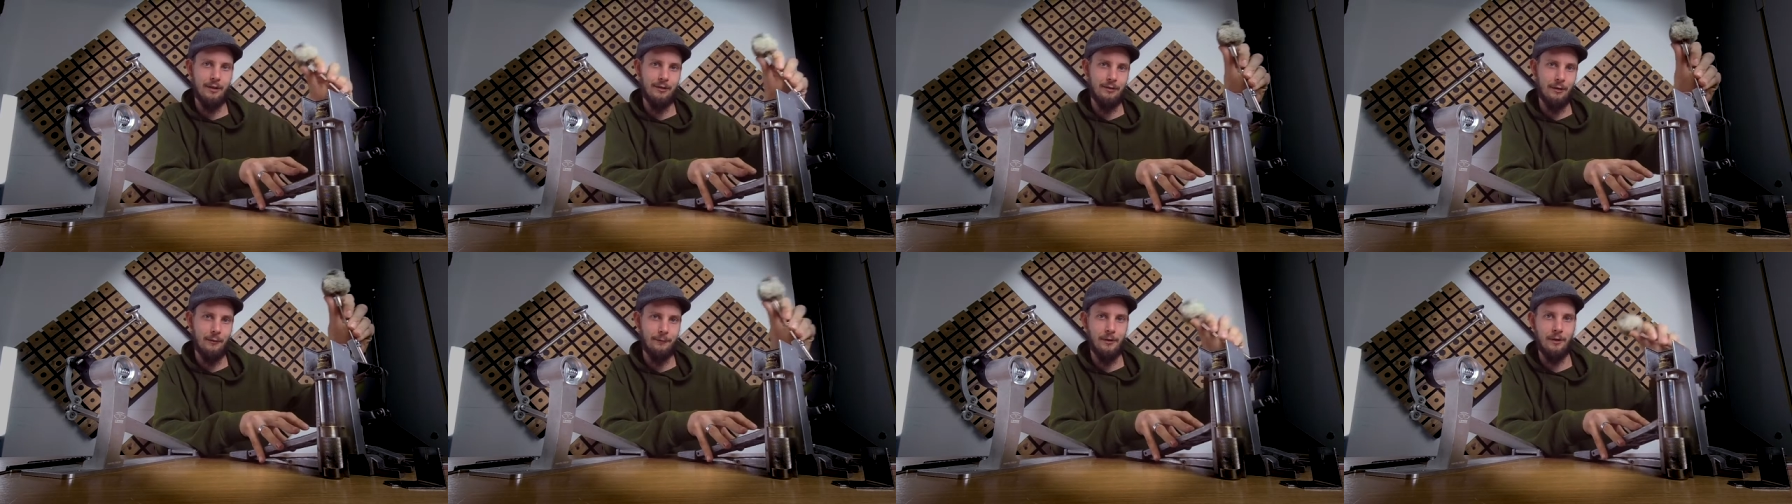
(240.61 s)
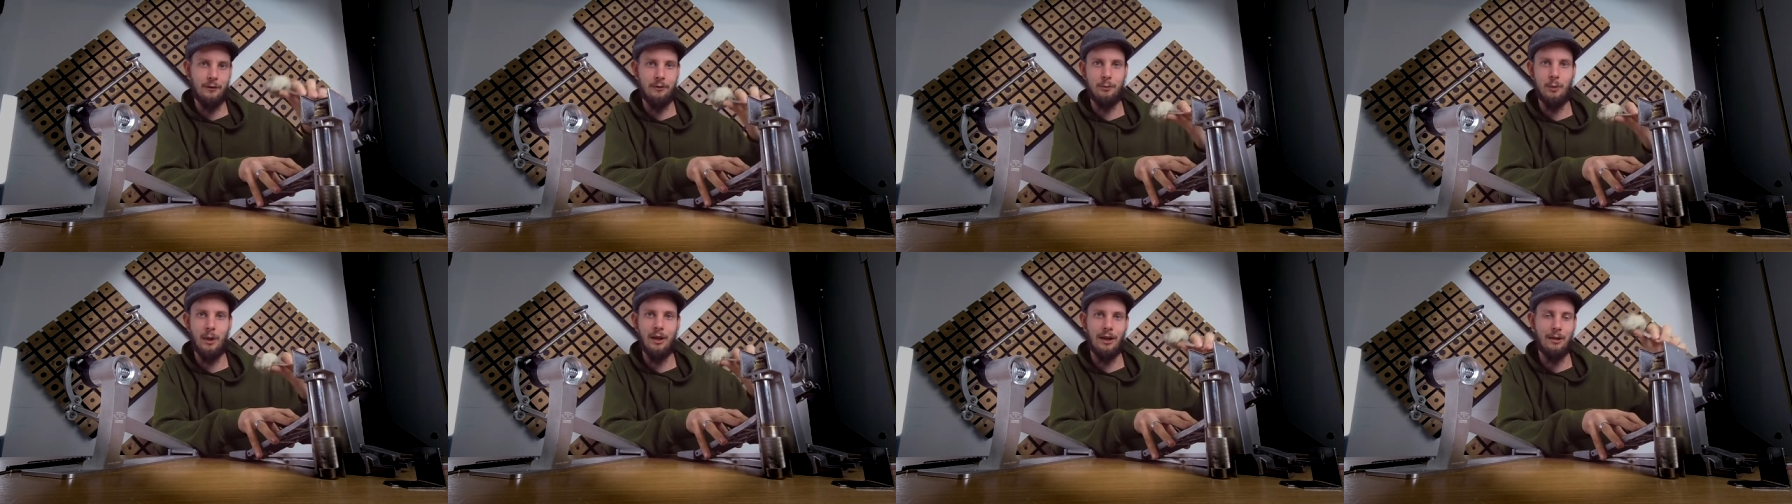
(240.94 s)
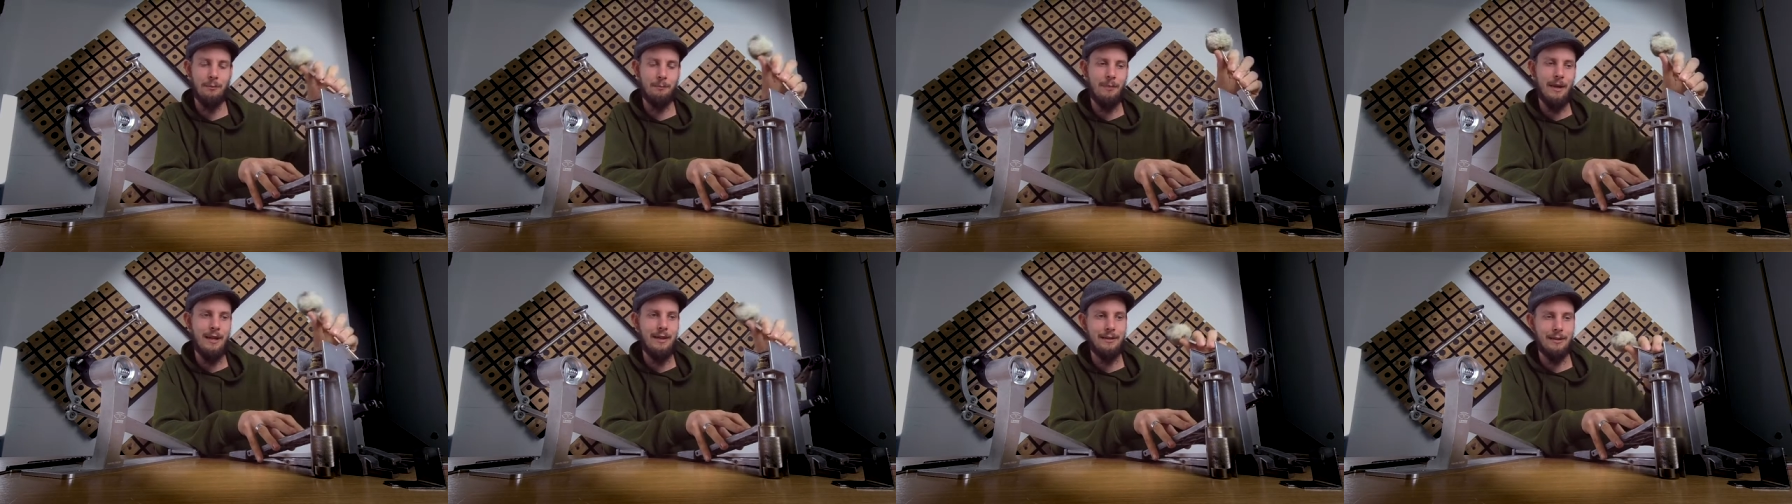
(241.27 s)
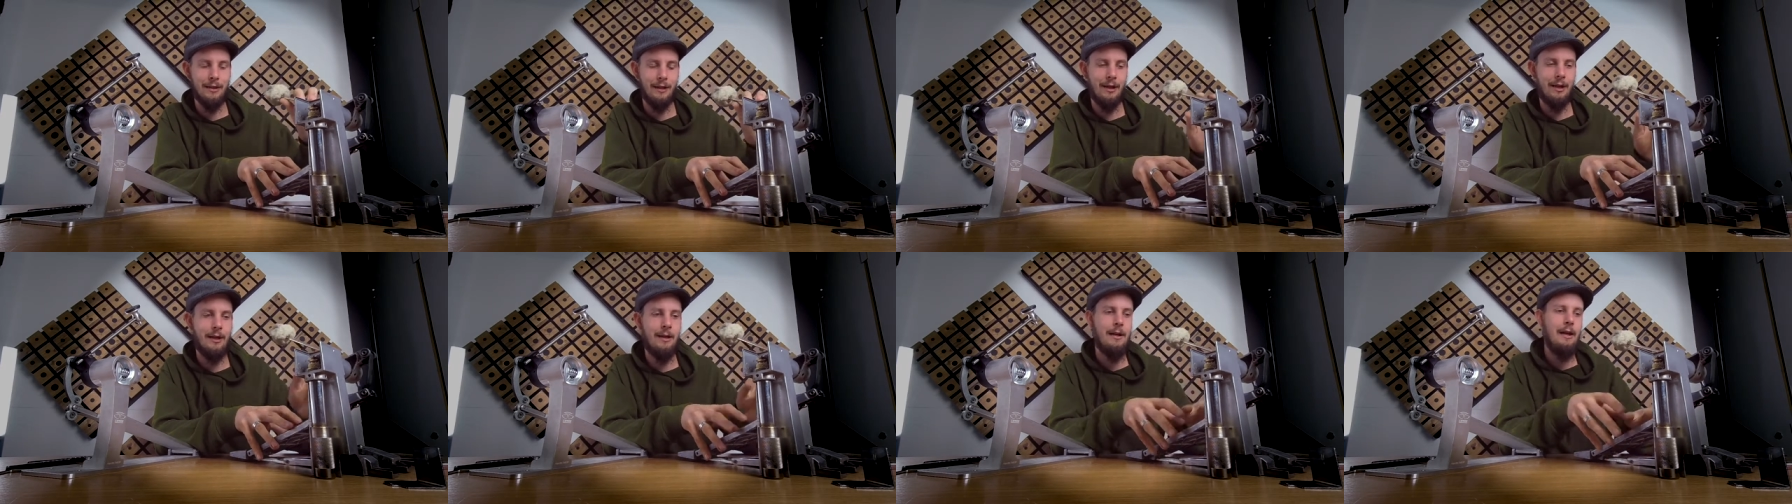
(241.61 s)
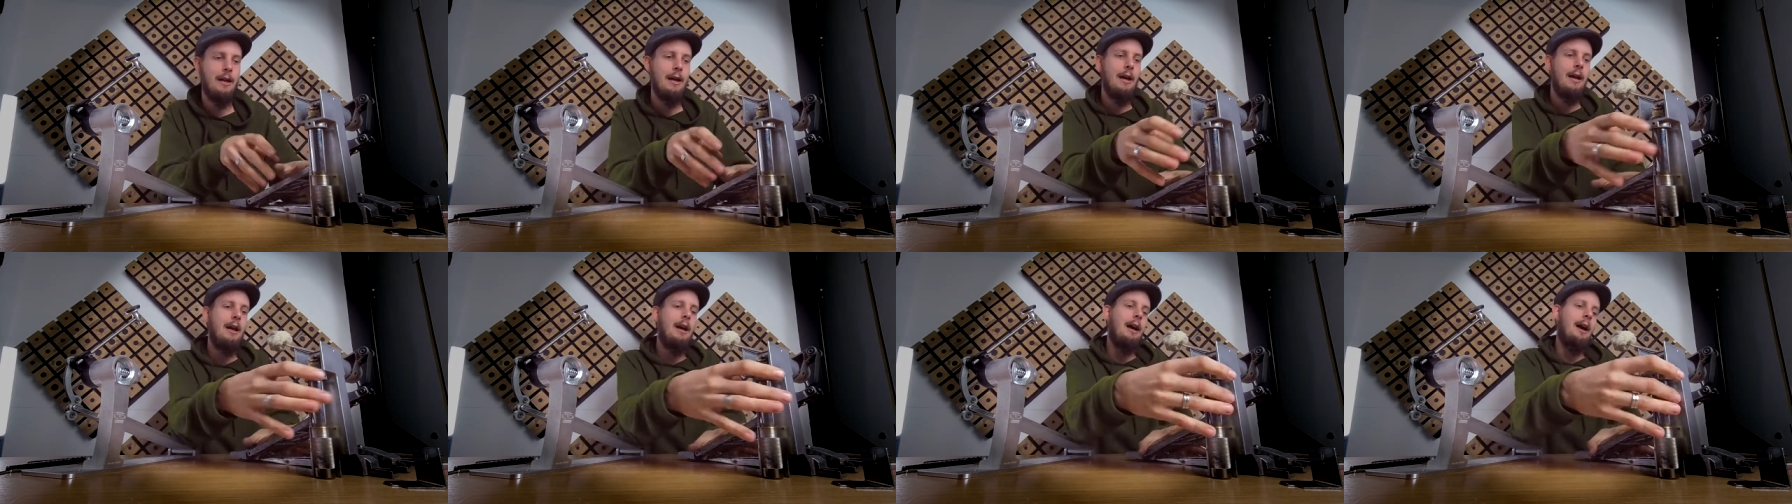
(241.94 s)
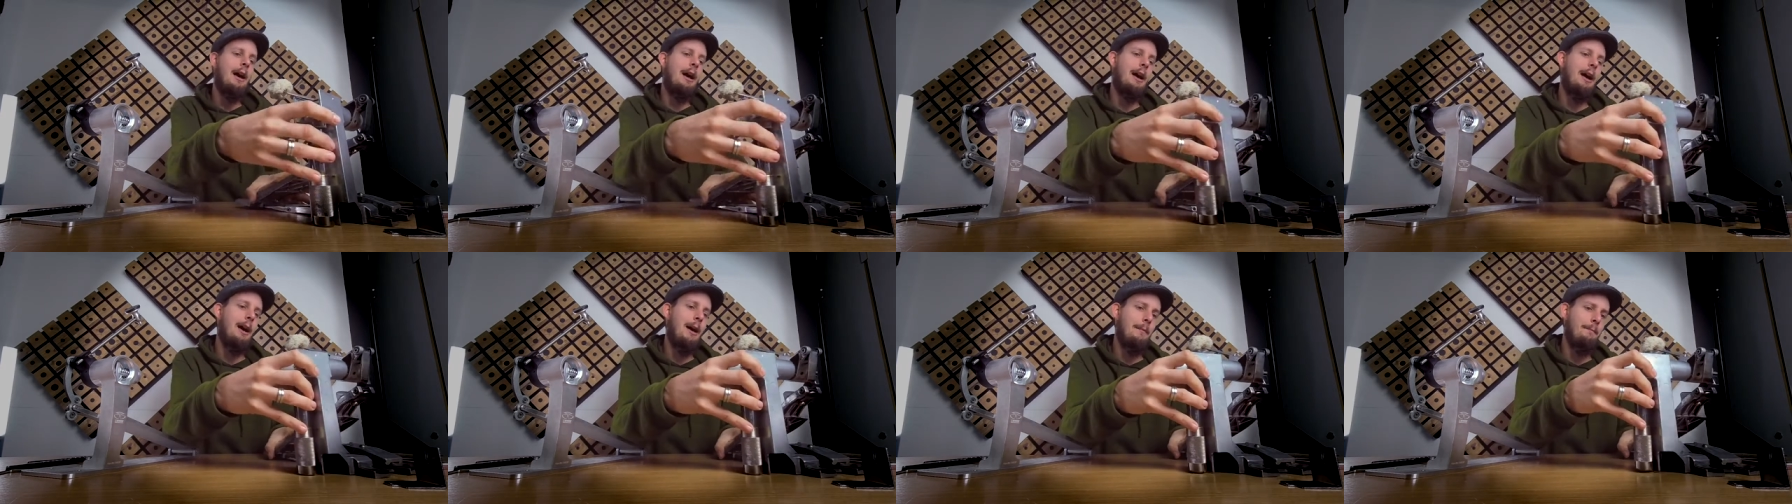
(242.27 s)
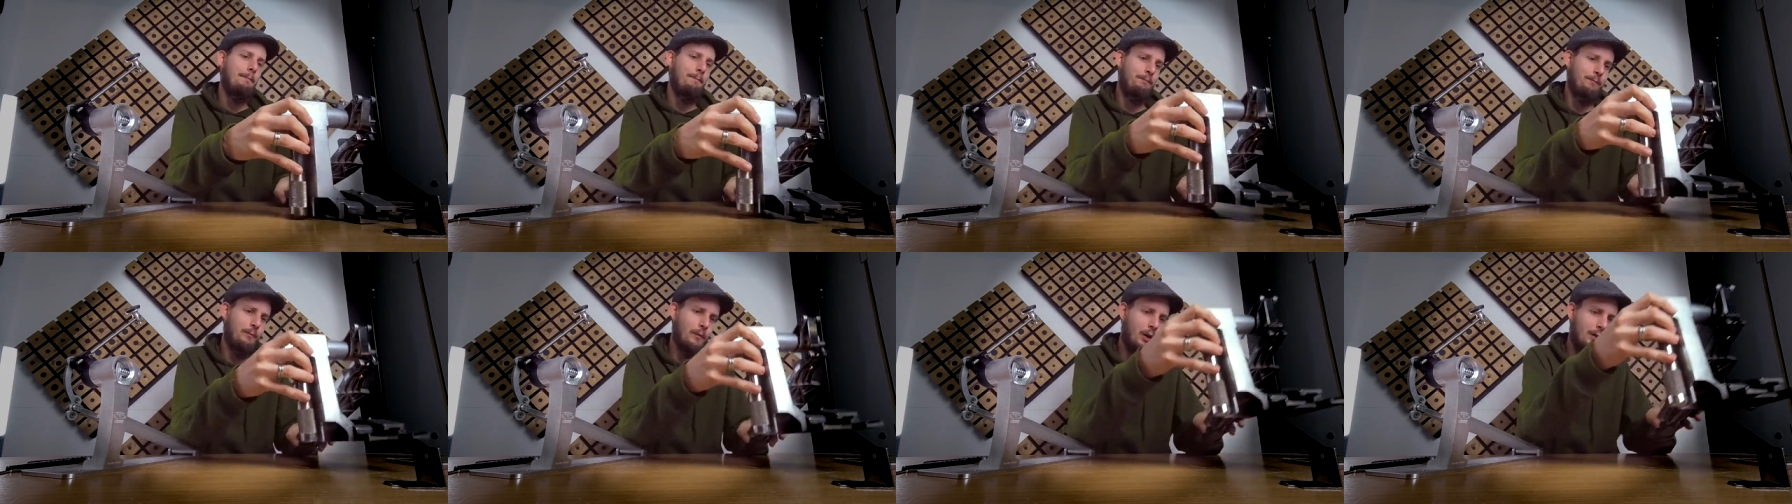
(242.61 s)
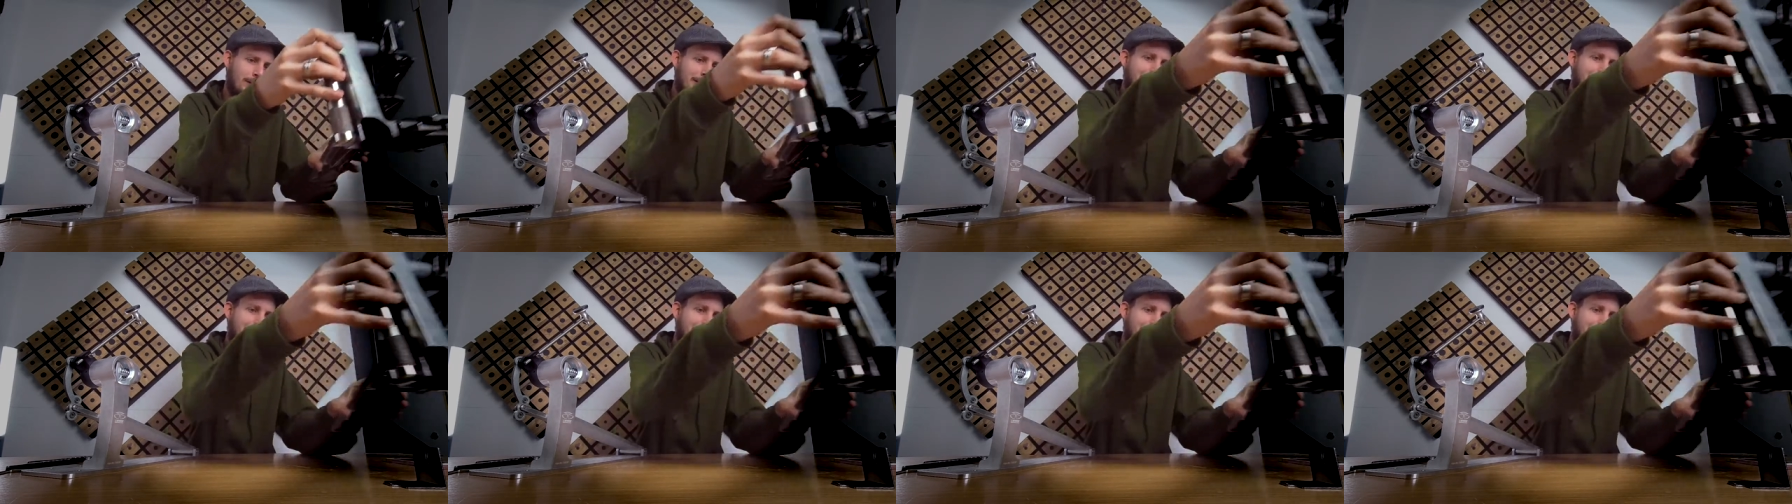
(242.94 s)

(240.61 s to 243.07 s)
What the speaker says: of the swinging beater. On